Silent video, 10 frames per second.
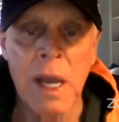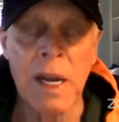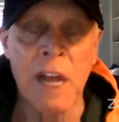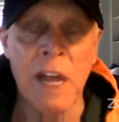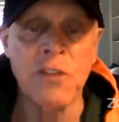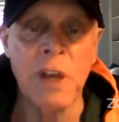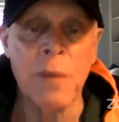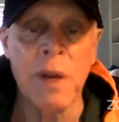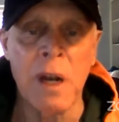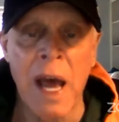and I see him
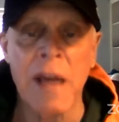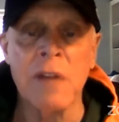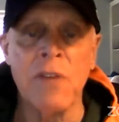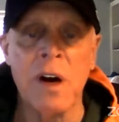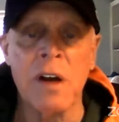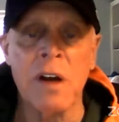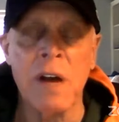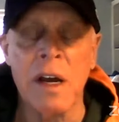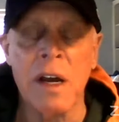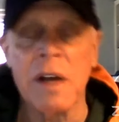at a lot
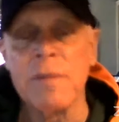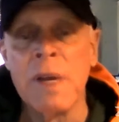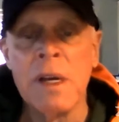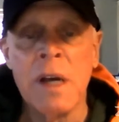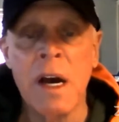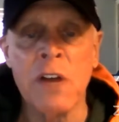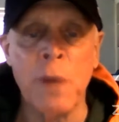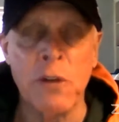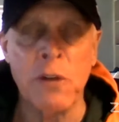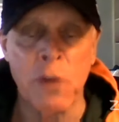of
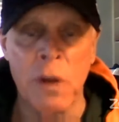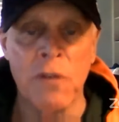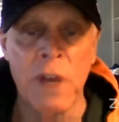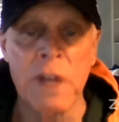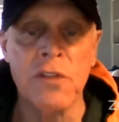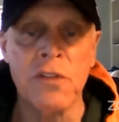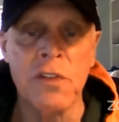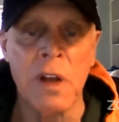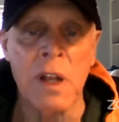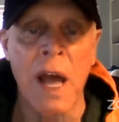special events,
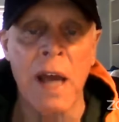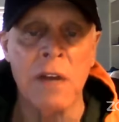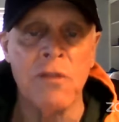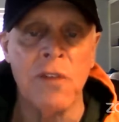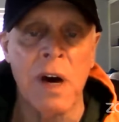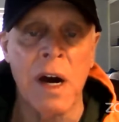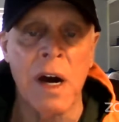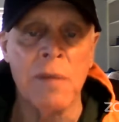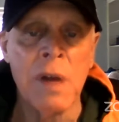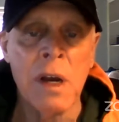a lot of
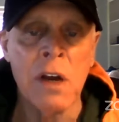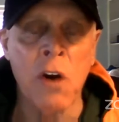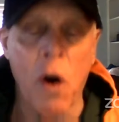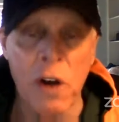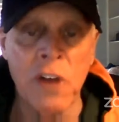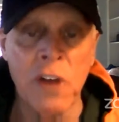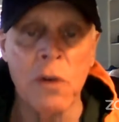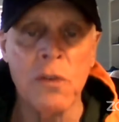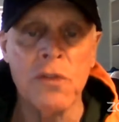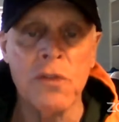card
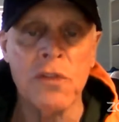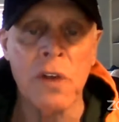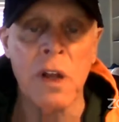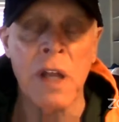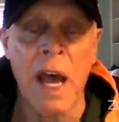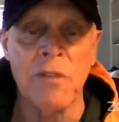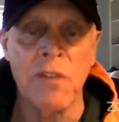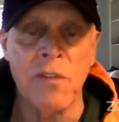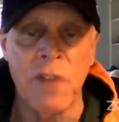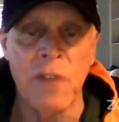shows, a lot
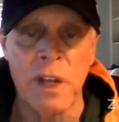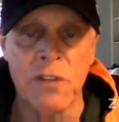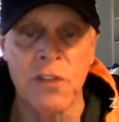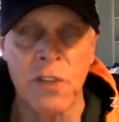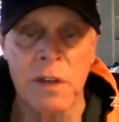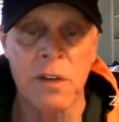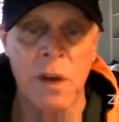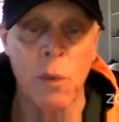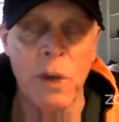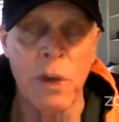of events that
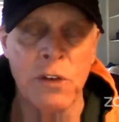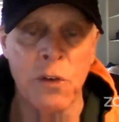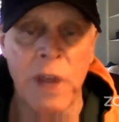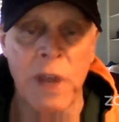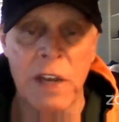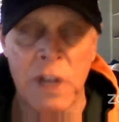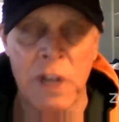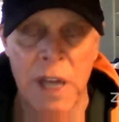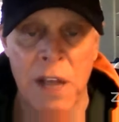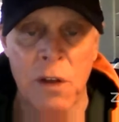we do things
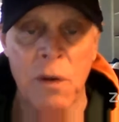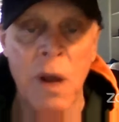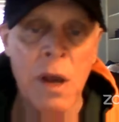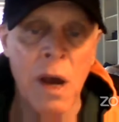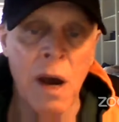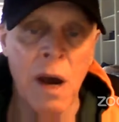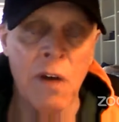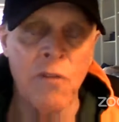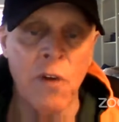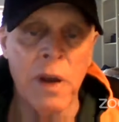together
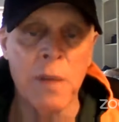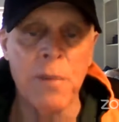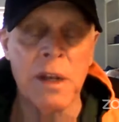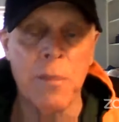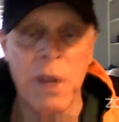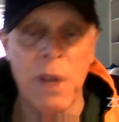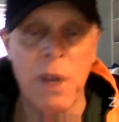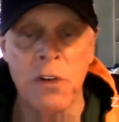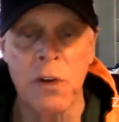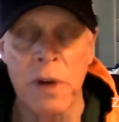for him being the
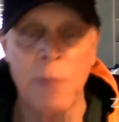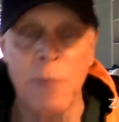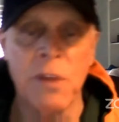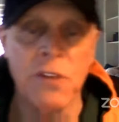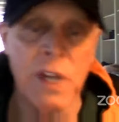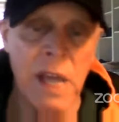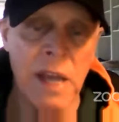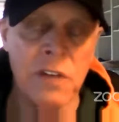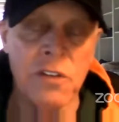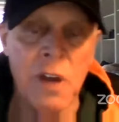pitcher and I'm the
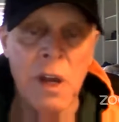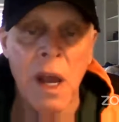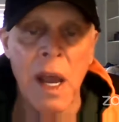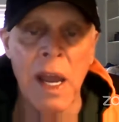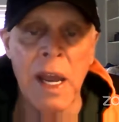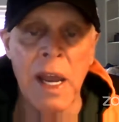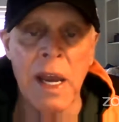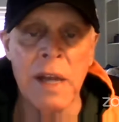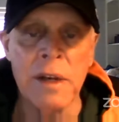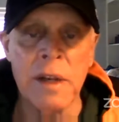DH.
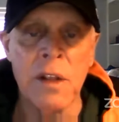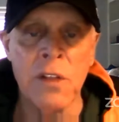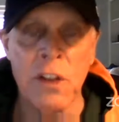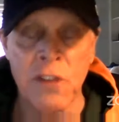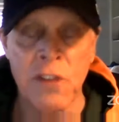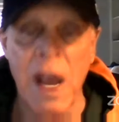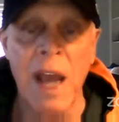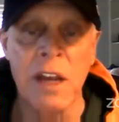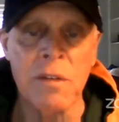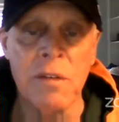And this guy